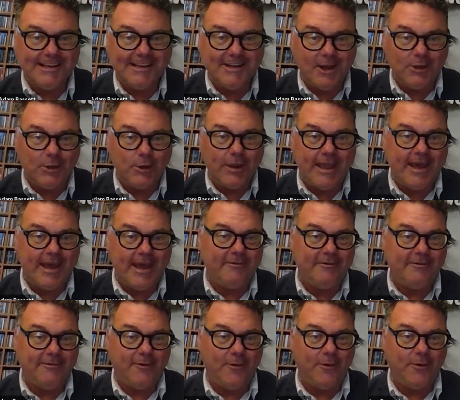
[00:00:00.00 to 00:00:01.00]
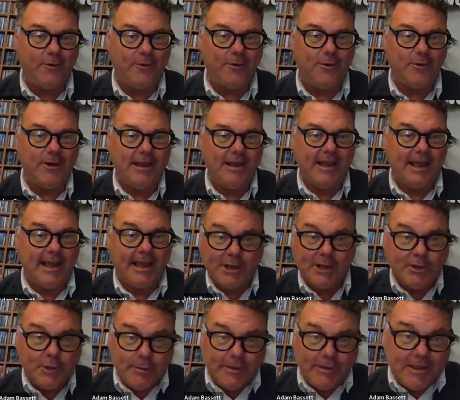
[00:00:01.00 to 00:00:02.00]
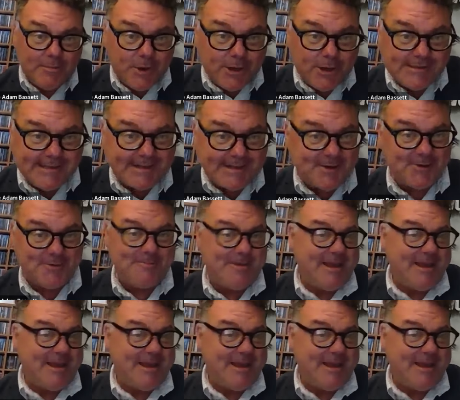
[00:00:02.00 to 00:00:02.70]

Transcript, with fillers: you know look out for, or are you doing a musical?